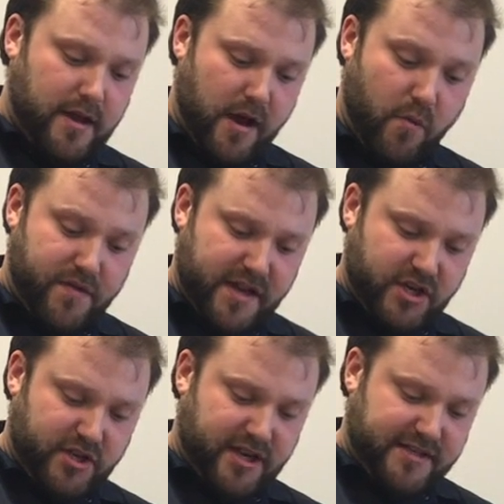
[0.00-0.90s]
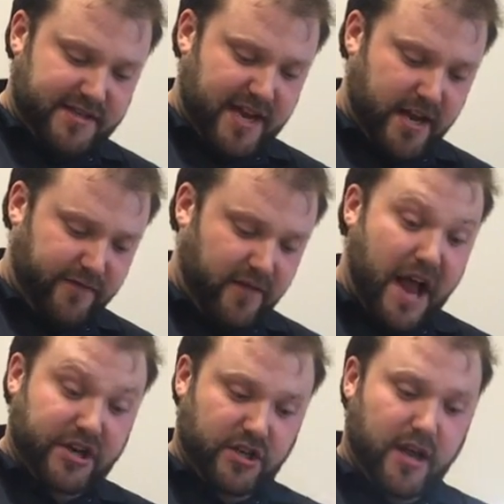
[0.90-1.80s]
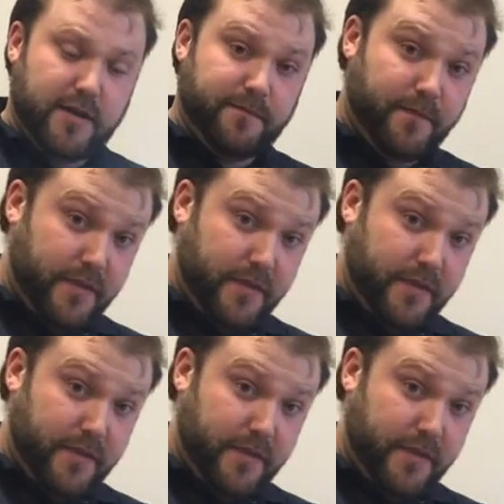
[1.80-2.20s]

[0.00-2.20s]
and what they suggest is take a flashlight